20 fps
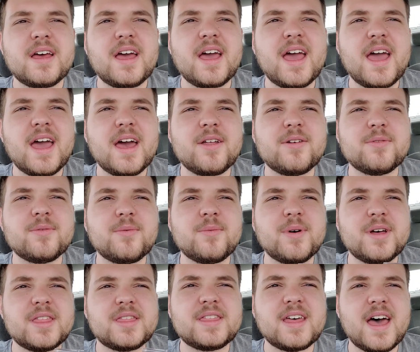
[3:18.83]
And
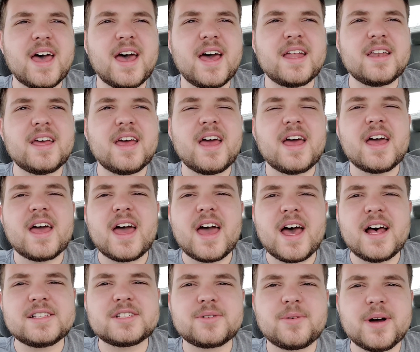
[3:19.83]
with that,
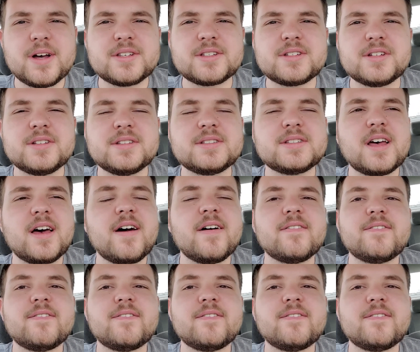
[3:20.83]
ask questions,